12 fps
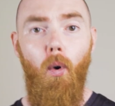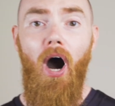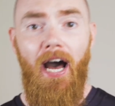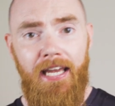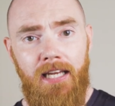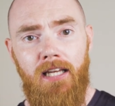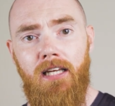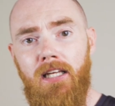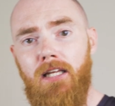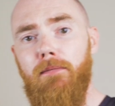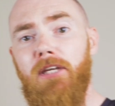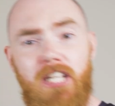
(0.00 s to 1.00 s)
Why?
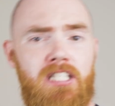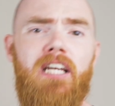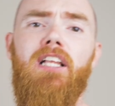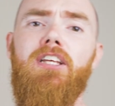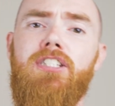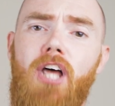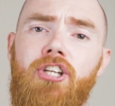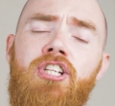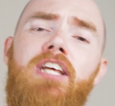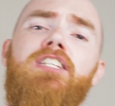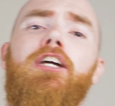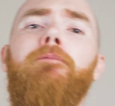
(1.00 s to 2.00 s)
Because Nicola
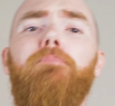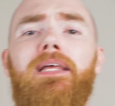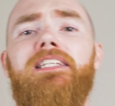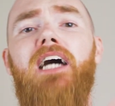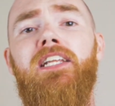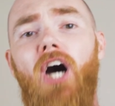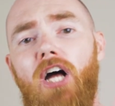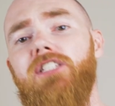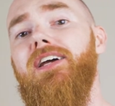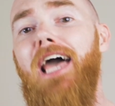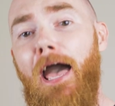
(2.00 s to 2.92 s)
Sturgeon is a complete and utter